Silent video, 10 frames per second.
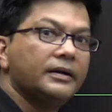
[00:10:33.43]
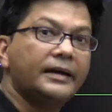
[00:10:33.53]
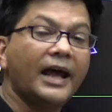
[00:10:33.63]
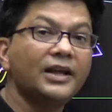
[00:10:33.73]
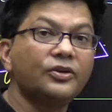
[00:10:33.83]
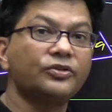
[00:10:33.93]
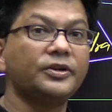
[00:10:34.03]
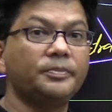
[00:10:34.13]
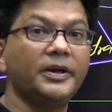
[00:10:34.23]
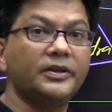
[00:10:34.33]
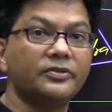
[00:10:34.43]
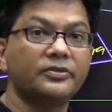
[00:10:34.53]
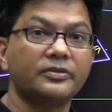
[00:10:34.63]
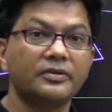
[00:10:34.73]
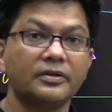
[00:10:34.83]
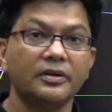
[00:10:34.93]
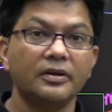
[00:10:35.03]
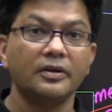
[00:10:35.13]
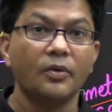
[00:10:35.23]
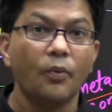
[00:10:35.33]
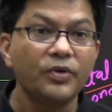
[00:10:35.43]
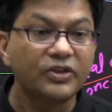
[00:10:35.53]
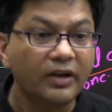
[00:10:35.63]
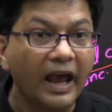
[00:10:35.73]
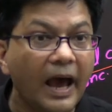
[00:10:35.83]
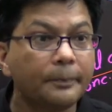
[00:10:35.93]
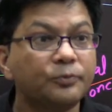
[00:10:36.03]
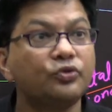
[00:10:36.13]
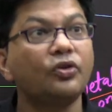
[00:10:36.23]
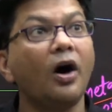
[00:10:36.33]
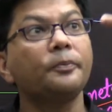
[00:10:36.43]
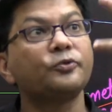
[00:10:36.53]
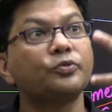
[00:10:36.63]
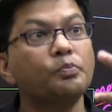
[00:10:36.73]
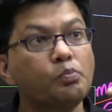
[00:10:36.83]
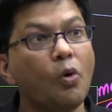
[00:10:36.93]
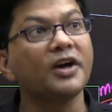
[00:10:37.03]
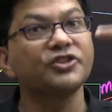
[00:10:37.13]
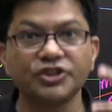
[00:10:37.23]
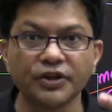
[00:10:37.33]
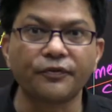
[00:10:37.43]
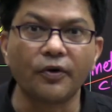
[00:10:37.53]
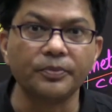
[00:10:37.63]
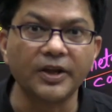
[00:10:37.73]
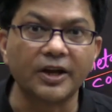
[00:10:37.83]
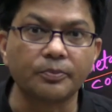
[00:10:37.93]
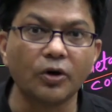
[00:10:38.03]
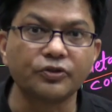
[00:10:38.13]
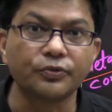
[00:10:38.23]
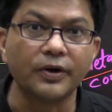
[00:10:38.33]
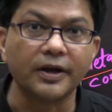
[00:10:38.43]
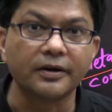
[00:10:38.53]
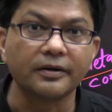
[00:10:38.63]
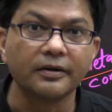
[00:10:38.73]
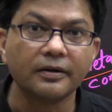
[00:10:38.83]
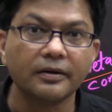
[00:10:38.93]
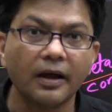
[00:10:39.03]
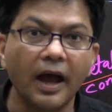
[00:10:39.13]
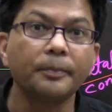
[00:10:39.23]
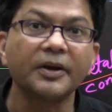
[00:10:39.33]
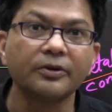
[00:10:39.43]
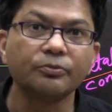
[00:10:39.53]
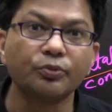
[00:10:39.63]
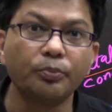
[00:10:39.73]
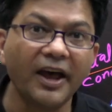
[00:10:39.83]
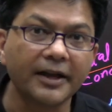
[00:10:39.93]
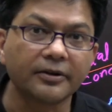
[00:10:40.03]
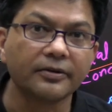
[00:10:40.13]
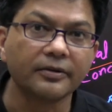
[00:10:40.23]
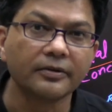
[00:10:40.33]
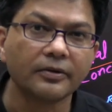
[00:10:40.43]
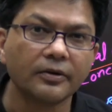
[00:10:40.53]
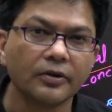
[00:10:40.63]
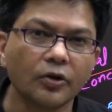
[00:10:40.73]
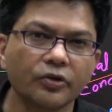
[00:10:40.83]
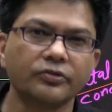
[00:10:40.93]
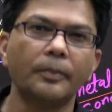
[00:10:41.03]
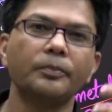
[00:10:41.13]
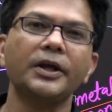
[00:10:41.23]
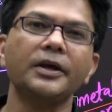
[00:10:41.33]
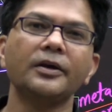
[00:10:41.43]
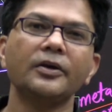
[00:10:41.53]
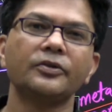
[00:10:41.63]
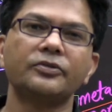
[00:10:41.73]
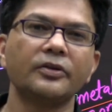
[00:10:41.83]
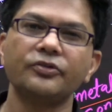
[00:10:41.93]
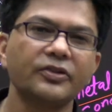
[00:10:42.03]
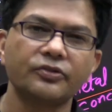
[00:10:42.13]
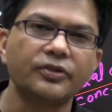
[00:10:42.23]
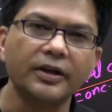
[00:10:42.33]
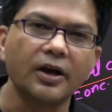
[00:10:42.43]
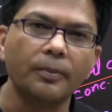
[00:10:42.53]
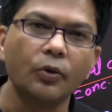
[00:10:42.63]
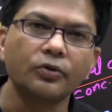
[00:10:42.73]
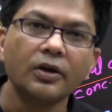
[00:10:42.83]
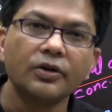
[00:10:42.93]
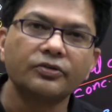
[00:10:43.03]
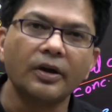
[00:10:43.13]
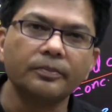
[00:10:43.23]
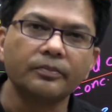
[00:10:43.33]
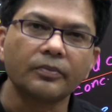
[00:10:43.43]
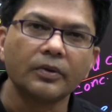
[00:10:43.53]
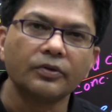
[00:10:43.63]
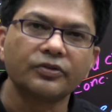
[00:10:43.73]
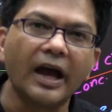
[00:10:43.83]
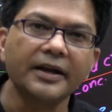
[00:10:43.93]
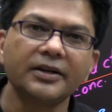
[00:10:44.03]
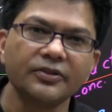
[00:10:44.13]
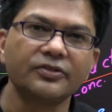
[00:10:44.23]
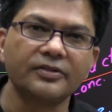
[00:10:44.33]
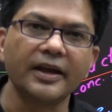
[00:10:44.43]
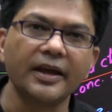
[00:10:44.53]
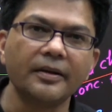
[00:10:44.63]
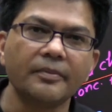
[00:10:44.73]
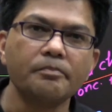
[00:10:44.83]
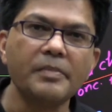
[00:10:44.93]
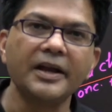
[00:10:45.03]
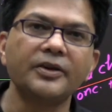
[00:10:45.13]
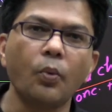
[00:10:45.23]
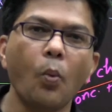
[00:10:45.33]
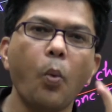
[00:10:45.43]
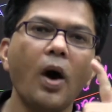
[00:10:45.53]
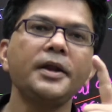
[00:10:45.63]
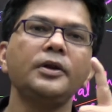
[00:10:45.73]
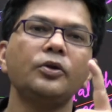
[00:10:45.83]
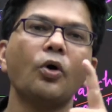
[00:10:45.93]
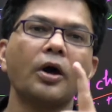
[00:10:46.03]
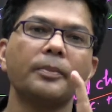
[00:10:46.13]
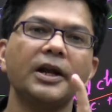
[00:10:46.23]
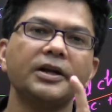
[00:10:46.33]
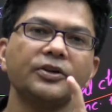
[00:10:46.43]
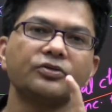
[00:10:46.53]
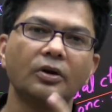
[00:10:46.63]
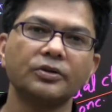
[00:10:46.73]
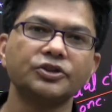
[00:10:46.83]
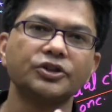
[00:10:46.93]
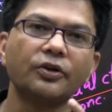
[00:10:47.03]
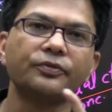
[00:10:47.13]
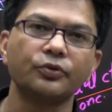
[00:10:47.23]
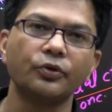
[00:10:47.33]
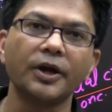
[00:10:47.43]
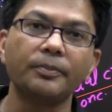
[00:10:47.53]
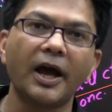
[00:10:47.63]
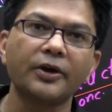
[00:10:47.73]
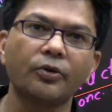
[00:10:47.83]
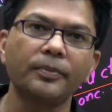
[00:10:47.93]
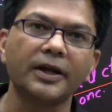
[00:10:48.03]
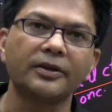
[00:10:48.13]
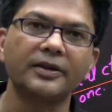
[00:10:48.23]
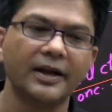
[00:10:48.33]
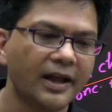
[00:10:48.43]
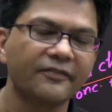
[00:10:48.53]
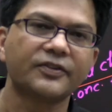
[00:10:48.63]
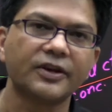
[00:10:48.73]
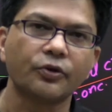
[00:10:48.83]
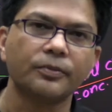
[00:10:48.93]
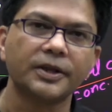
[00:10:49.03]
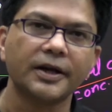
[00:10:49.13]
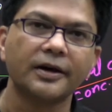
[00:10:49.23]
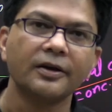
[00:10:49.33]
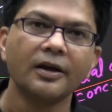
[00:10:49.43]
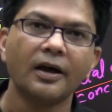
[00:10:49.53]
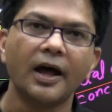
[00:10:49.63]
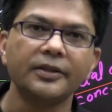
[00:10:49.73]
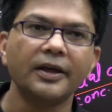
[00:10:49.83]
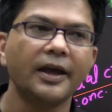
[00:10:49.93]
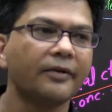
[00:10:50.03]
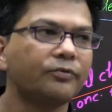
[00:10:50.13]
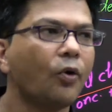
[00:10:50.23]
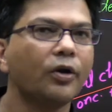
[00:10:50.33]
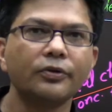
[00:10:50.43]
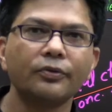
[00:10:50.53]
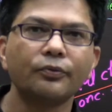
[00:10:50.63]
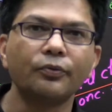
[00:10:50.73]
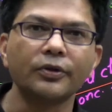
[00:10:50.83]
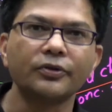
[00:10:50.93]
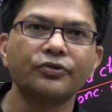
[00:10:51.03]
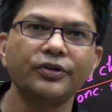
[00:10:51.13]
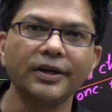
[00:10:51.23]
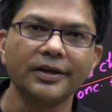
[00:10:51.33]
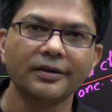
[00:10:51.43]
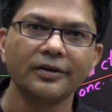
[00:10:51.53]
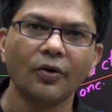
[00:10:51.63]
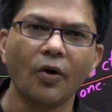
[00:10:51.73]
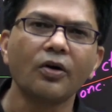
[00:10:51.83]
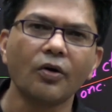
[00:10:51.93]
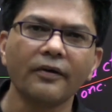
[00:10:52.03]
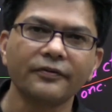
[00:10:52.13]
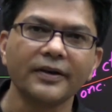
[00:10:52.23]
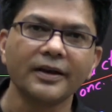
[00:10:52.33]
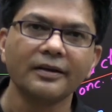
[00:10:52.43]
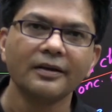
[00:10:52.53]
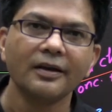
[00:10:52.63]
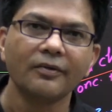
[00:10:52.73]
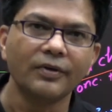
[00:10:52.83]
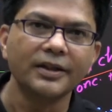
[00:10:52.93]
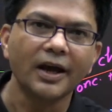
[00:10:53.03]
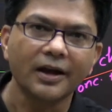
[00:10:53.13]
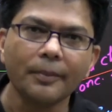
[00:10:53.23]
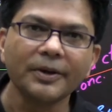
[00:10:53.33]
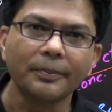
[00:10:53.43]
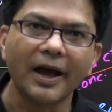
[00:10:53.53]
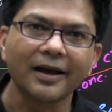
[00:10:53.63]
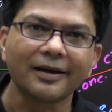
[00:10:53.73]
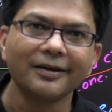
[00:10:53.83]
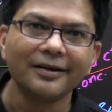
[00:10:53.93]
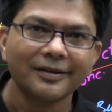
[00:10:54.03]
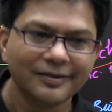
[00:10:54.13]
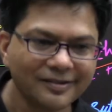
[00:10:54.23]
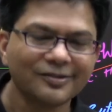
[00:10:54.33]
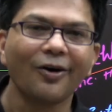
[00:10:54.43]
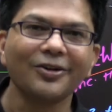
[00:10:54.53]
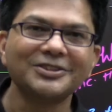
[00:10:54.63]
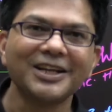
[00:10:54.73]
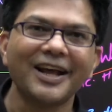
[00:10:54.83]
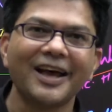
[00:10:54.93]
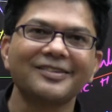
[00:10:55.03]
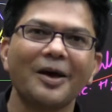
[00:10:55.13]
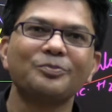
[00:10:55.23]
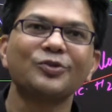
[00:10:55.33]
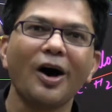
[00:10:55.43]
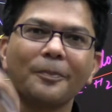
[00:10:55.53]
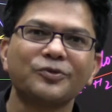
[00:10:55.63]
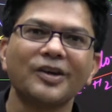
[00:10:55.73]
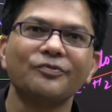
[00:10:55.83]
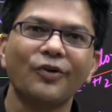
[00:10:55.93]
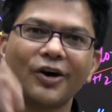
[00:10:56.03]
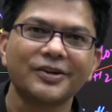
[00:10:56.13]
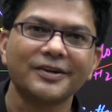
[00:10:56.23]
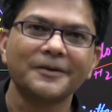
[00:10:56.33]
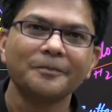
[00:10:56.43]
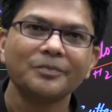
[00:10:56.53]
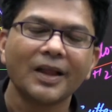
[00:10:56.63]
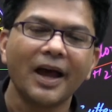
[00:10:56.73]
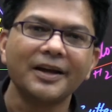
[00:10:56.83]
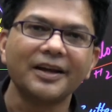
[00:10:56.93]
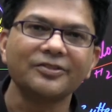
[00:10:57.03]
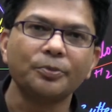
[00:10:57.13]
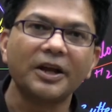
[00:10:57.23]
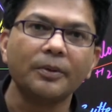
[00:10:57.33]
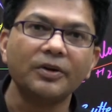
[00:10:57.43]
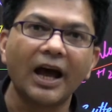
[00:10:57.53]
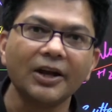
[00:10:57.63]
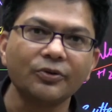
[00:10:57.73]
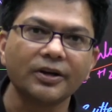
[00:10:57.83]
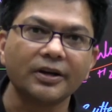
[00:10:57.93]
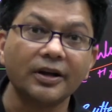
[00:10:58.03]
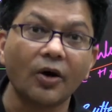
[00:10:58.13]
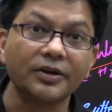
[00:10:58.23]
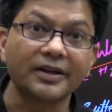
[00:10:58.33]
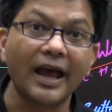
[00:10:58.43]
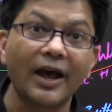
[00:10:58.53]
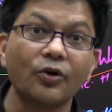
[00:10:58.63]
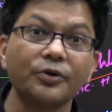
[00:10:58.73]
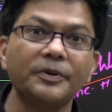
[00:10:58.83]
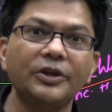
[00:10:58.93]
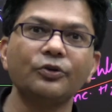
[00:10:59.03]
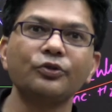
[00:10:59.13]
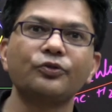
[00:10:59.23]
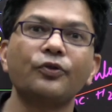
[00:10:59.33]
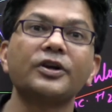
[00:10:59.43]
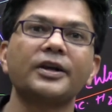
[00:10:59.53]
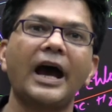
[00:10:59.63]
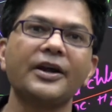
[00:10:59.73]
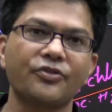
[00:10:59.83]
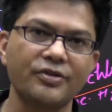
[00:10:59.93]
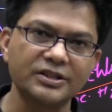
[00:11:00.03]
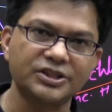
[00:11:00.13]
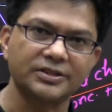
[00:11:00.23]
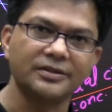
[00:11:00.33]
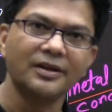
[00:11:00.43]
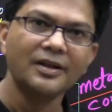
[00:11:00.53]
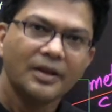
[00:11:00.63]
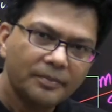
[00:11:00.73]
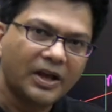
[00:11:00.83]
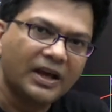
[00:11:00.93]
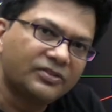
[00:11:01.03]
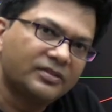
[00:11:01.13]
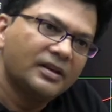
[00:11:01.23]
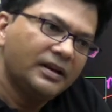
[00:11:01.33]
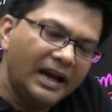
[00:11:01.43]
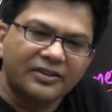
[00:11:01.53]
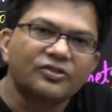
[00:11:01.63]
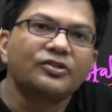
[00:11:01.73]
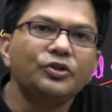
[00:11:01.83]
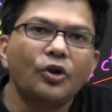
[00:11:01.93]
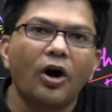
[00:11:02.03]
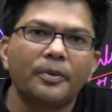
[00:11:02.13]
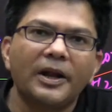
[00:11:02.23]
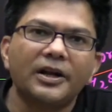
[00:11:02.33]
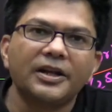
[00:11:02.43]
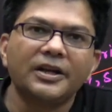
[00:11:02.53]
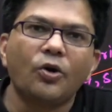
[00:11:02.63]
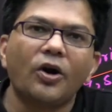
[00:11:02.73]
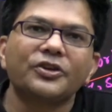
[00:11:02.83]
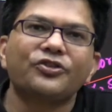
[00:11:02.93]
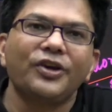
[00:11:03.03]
Deliquescent means which absorbs moisture from the atmosphere and becomes wet. Now somebody, so just think about, some scientists, they made one normality solution of sodium dichromate. They left it over there and they have gone for tea or coffee. When they are coming back, this solution has absorbed some water and it has become diluted. Now it cannot be used for titration because its normality got